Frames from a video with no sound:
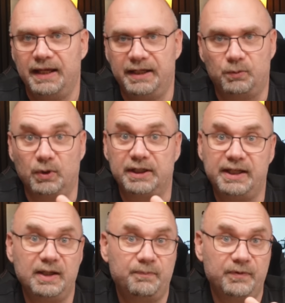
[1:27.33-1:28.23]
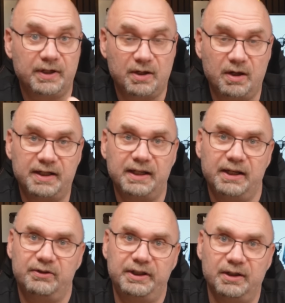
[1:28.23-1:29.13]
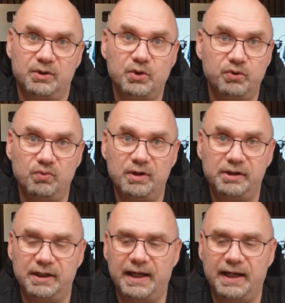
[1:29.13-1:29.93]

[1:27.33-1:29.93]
It will keep the cutting area cooler,